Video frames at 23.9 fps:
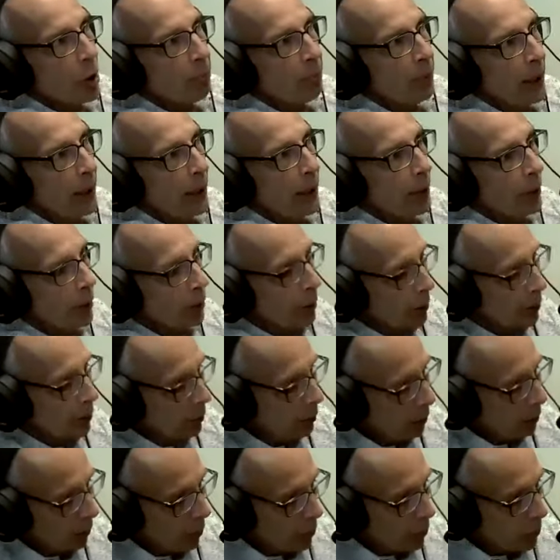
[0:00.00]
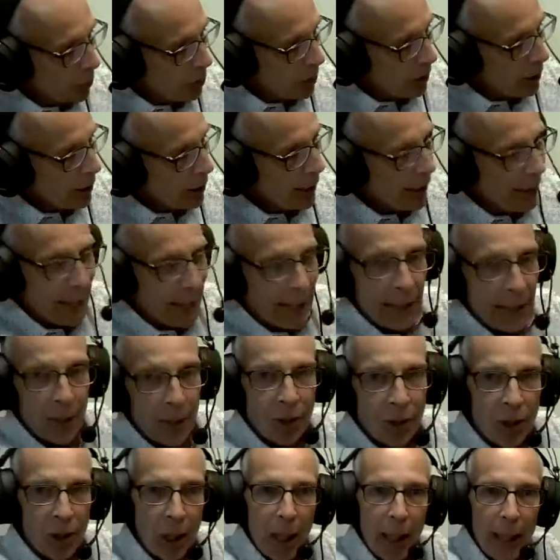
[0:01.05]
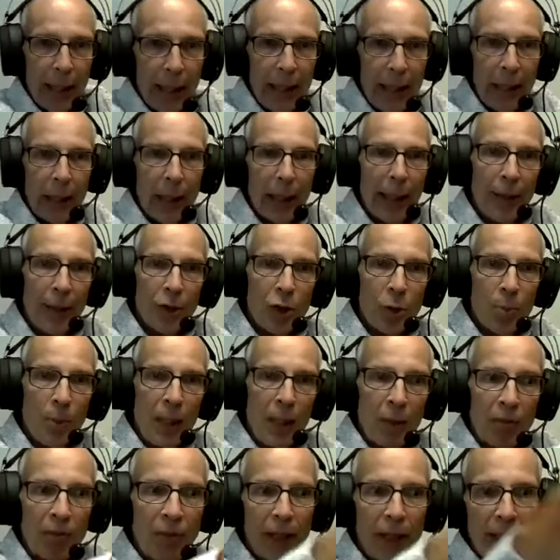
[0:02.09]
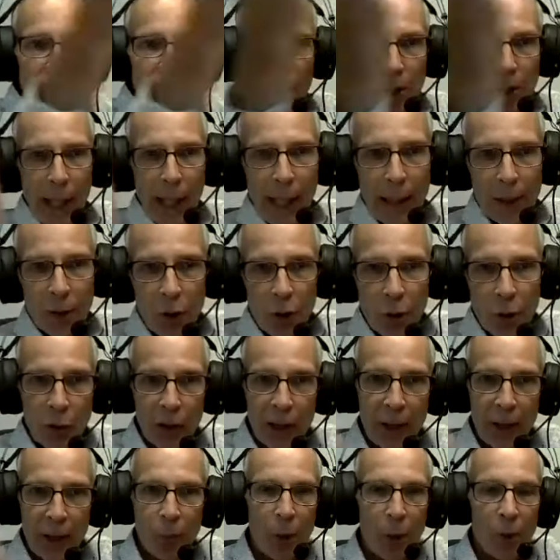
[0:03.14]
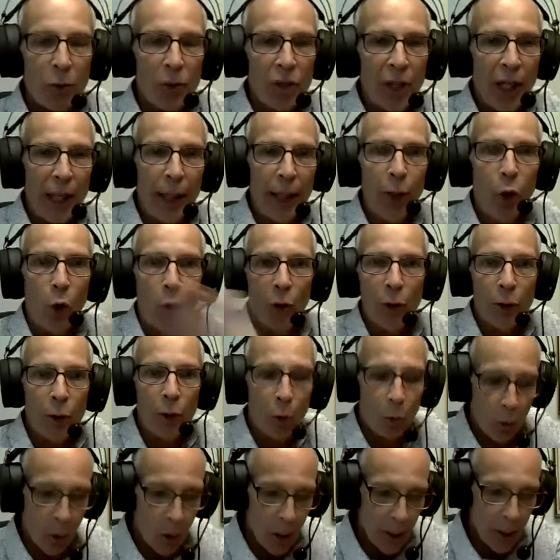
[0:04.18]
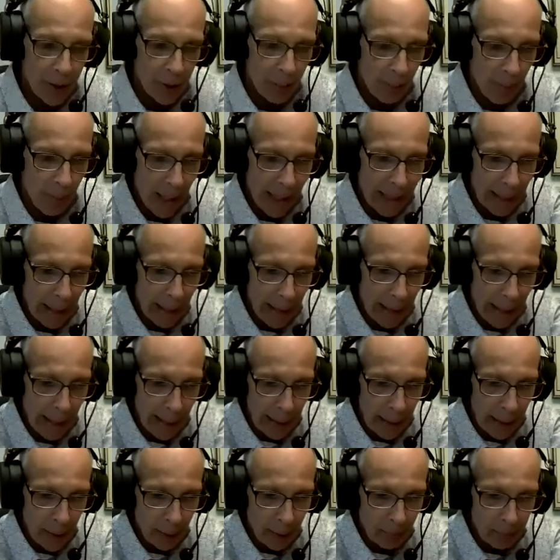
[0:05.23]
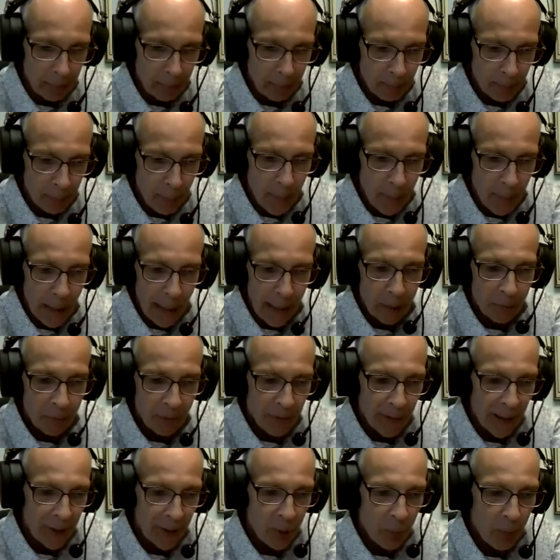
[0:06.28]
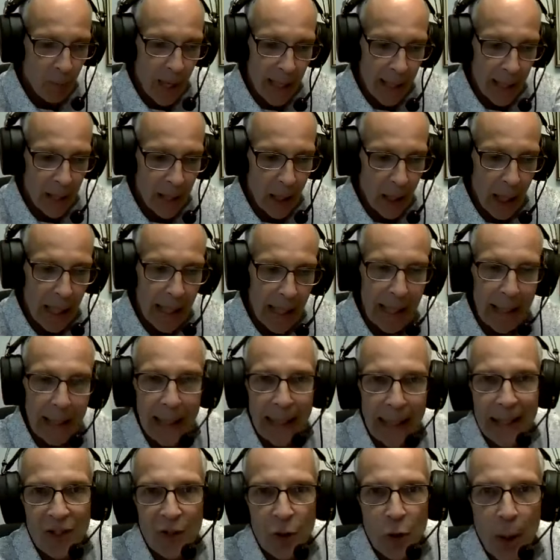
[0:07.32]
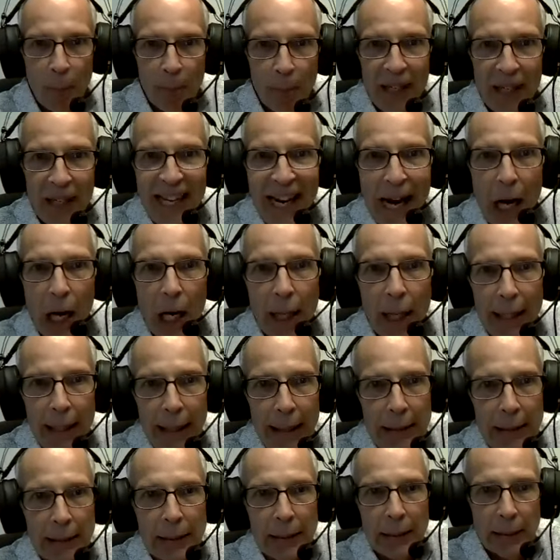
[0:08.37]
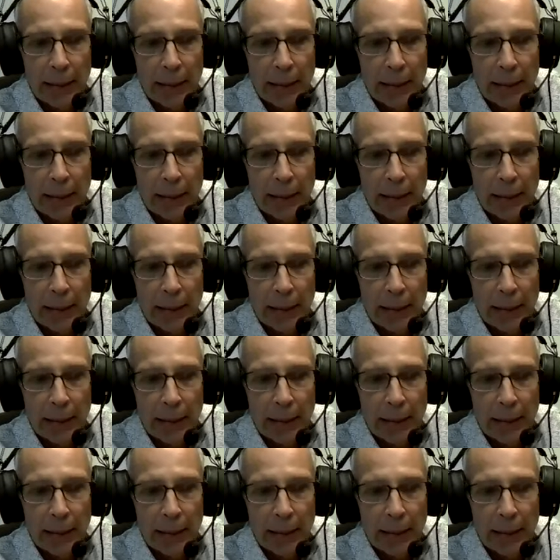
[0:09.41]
up here, goes into the inside. It allows me to flex and externally rotate or cross my leg and flex my thigh. It's number 9.